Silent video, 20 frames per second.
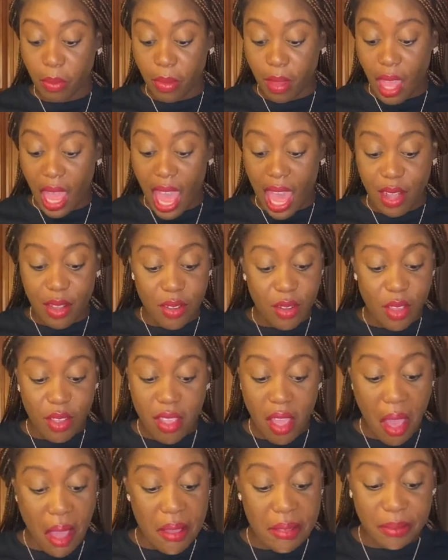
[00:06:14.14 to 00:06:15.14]
I don't know,
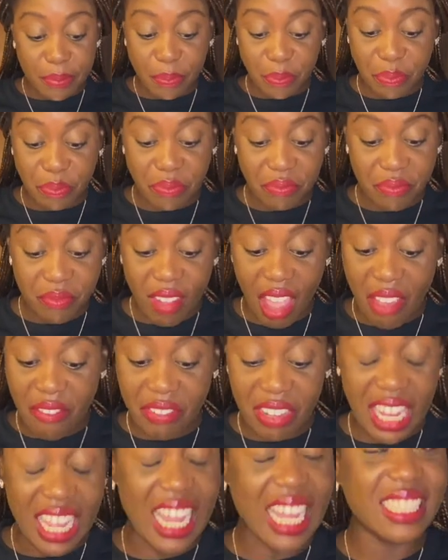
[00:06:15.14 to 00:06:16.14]
y'all. I feel
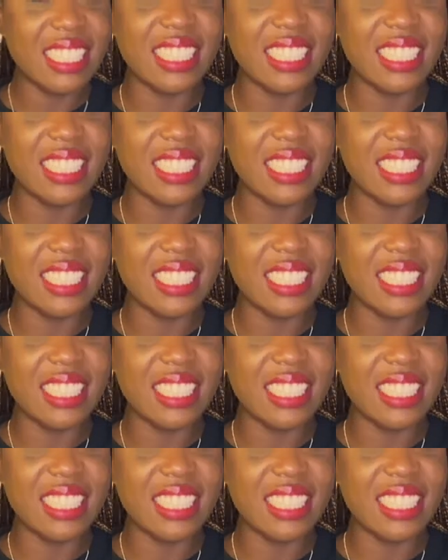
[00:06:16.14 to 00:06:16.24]
like I